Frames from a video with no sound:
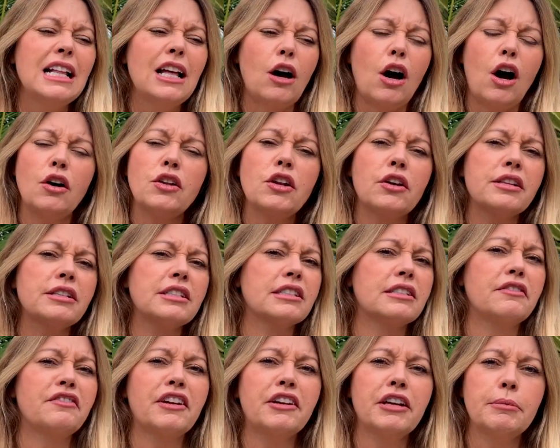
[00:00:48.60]
Oh no, this
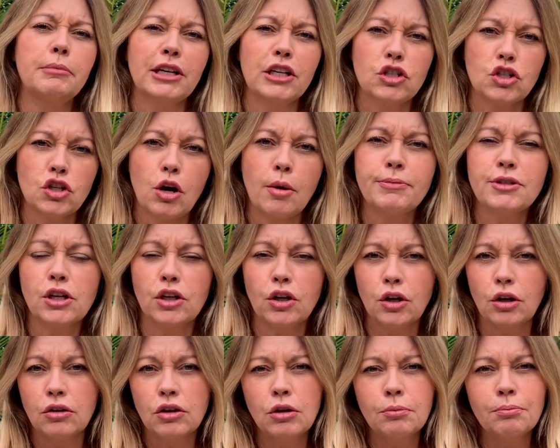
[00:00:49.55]
is a very big job.
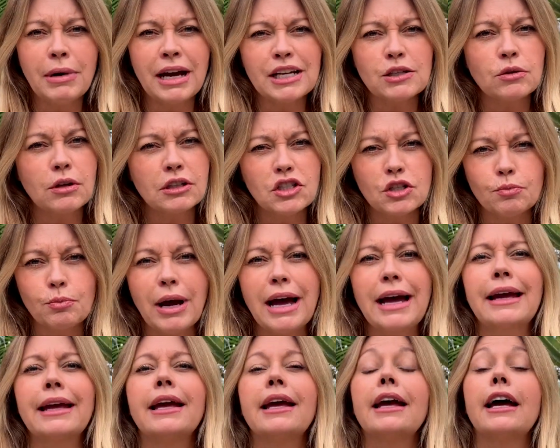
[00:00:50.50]
You might as well just
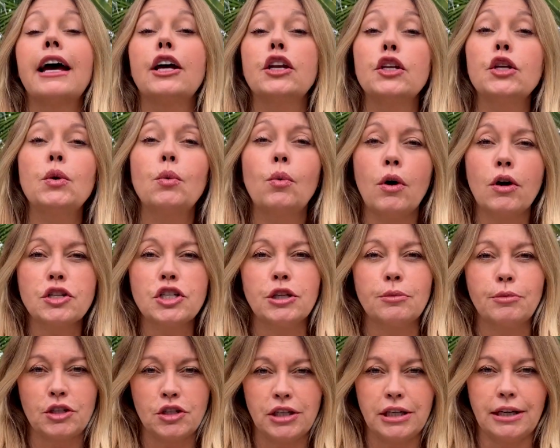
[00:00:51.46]
buy a new
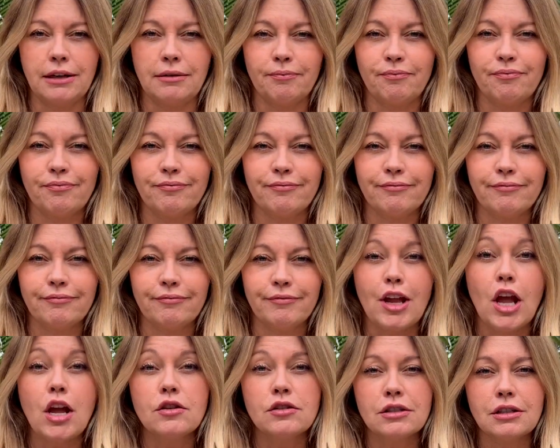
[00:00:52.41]
washing machine.
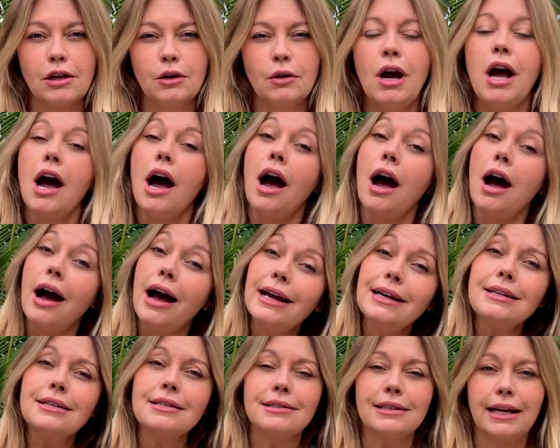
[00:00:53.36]
So I
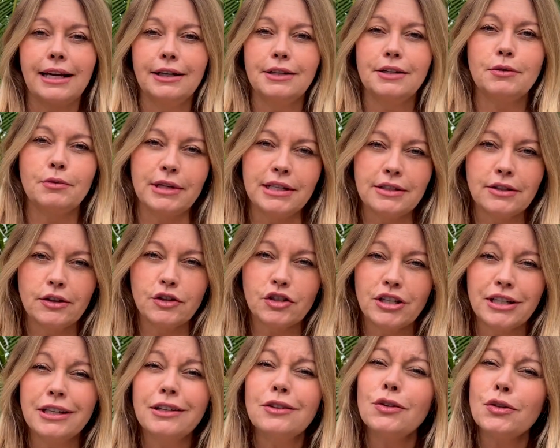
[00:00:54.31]
decided to
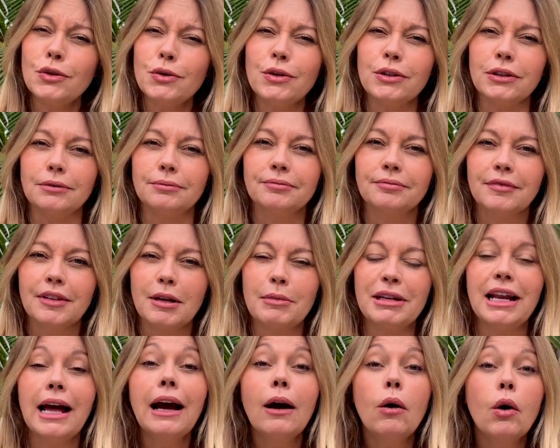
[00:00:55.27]
research it in Google. I
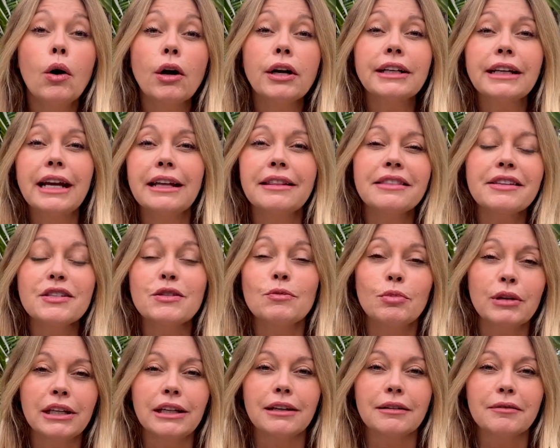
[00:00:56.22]
mean, how hard can this
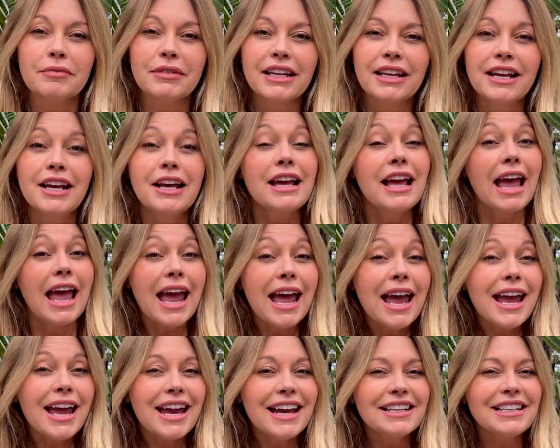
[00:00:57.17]
be?
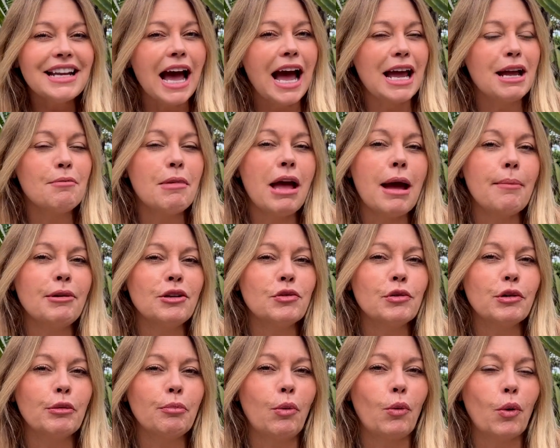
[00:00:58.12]
And I am happy
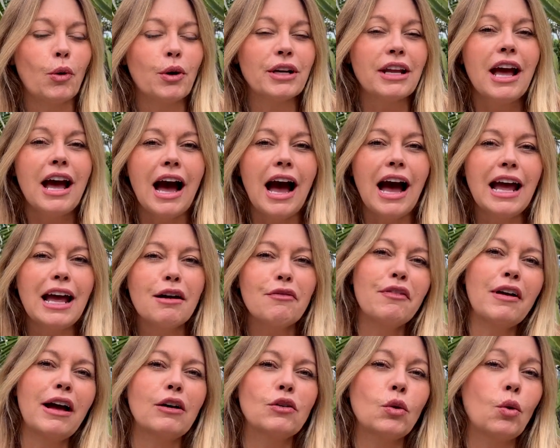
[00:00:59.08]
to report I have
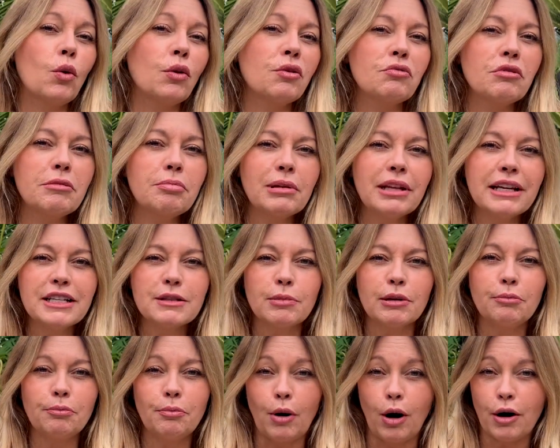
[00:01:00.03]
found all the
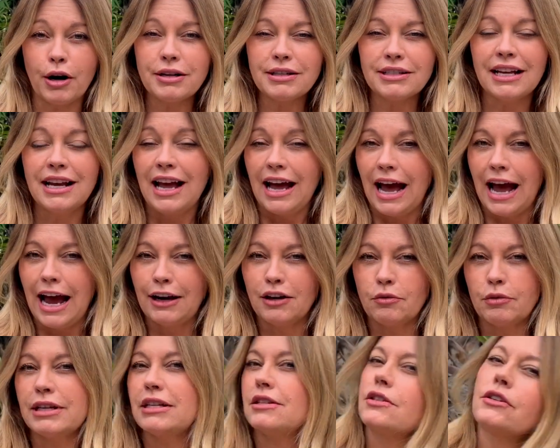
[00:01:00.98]
replacement parts. I
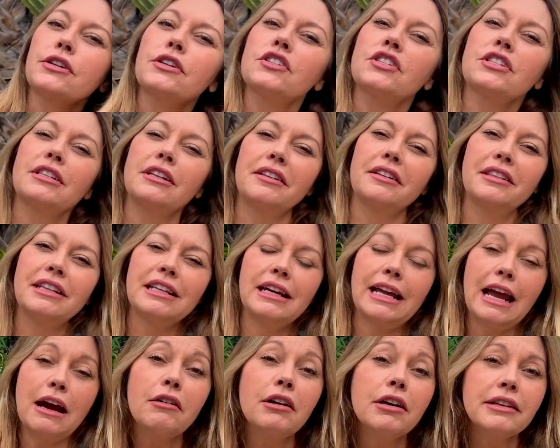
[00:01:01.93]
researched the
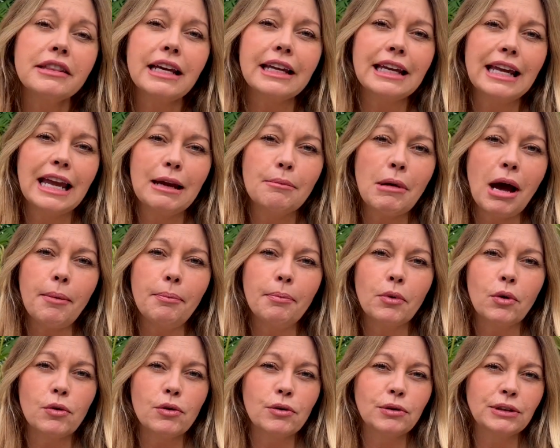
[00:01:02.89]
error that came up,
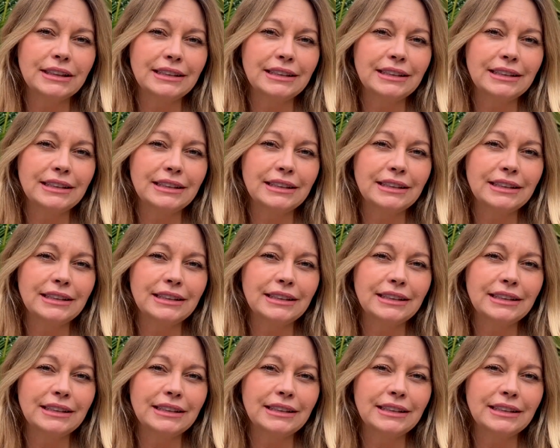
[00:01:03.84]
called